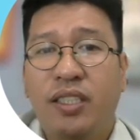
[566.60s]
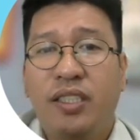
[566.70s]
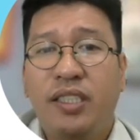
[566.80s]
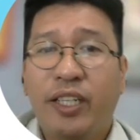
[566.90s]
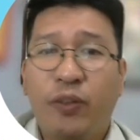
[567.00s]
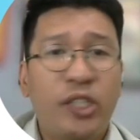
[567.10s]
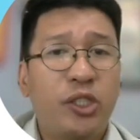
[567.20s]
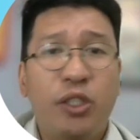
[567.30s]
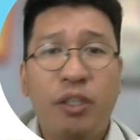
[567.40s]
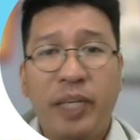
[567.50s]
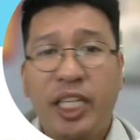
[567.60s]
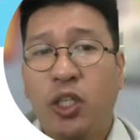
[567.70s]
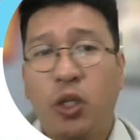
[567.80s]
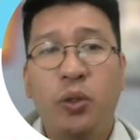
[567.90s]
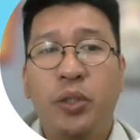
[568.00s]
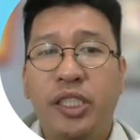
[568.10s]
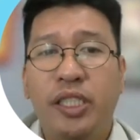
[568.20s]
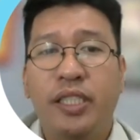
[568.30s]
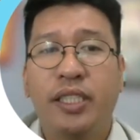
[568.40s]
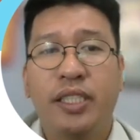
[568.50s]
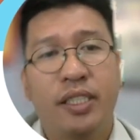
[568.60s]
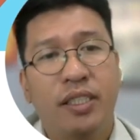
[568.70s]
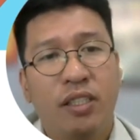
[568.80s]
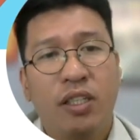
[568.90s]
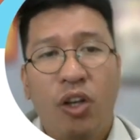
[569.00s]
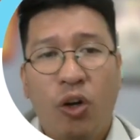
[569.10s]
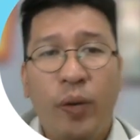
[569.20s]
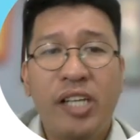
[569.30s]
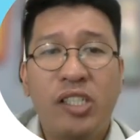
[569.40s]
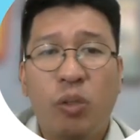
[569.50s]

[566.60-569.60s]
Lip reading: The question may include ways